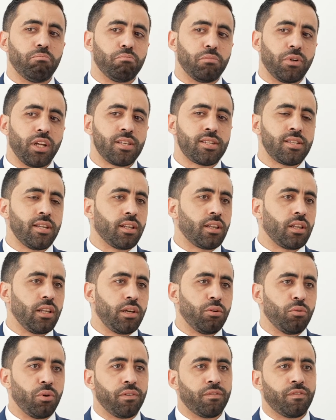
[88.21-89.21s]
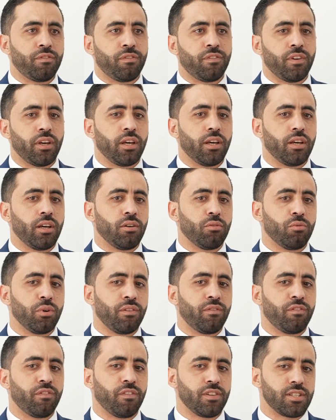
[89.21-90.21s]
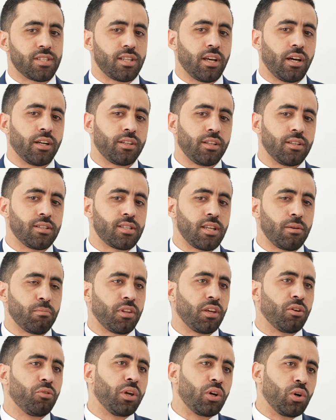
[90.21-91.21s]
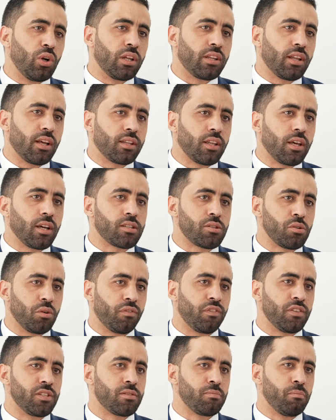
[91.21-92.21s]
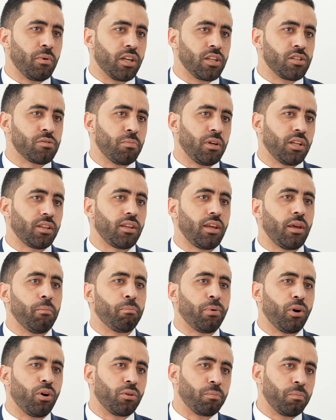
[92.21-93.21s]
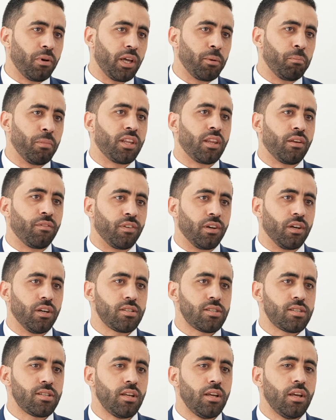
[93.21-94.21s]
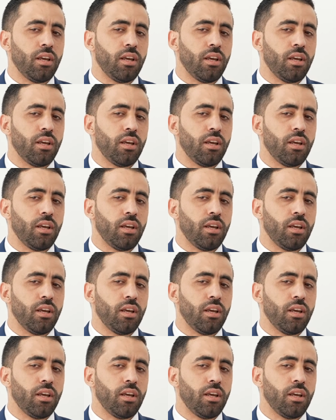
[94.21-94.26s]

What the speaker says: Recently we've started something we call it attack surface management, empowered by Metaverse.